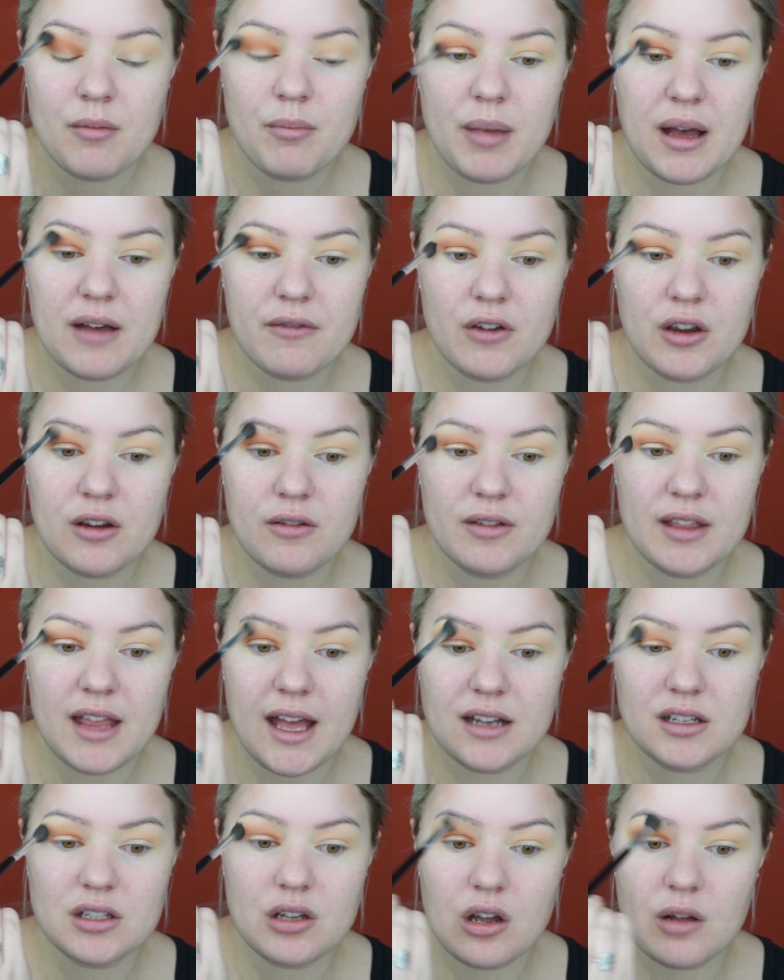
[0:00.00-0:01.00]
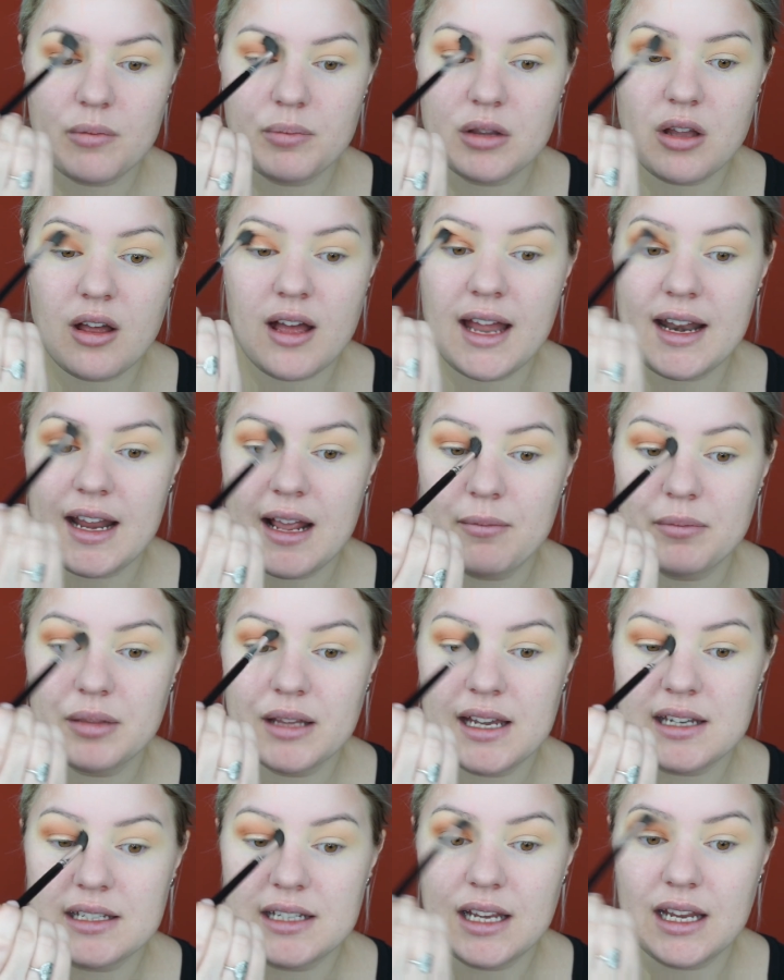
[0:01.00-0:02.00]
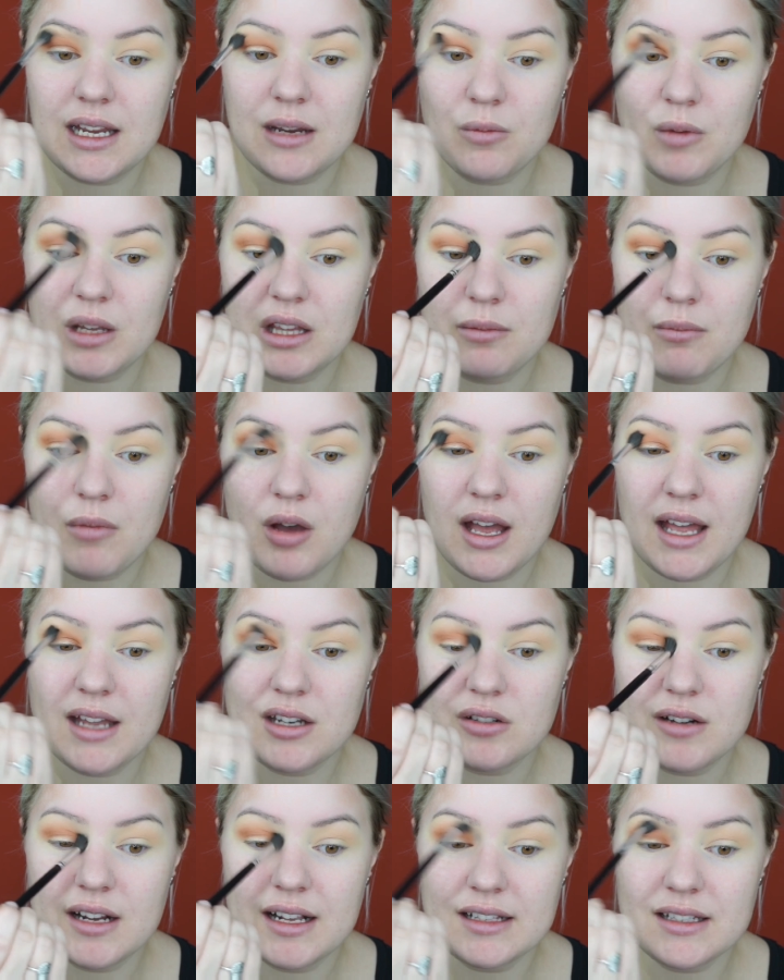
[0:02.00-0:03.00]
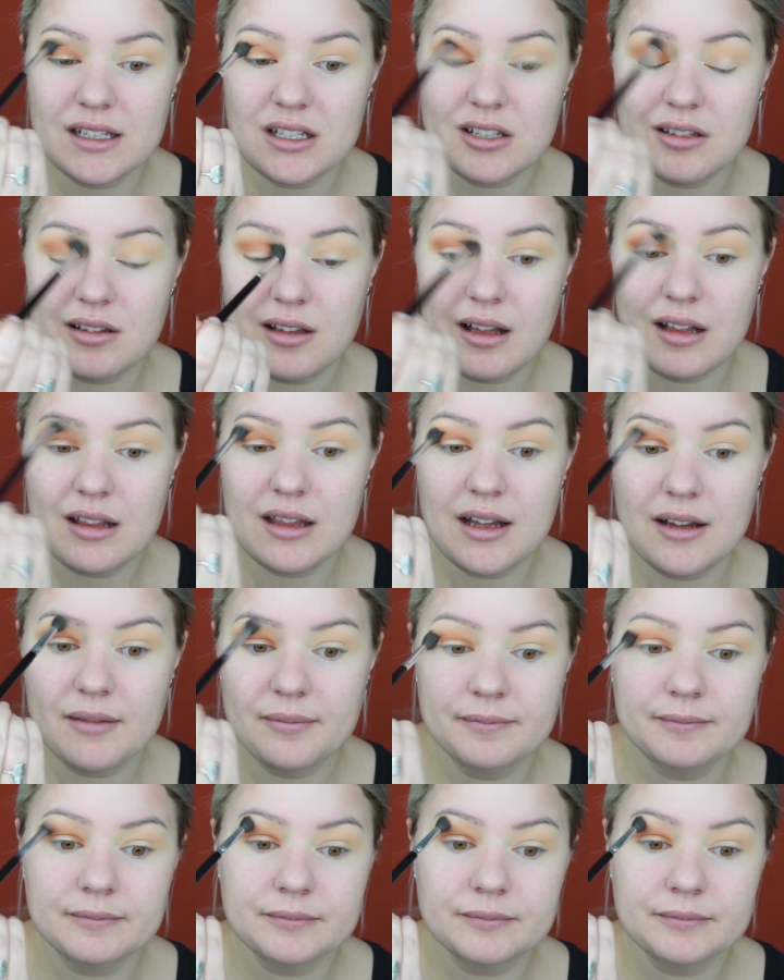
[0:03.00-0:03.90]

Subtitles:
buff over that top line and blend it in with my transition color.